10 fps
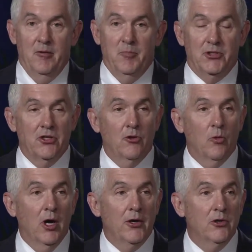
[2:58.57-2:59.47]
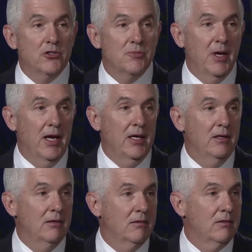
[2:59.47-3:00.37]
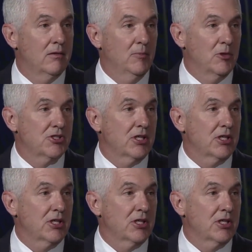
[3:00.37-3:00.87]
But to the one who's made the most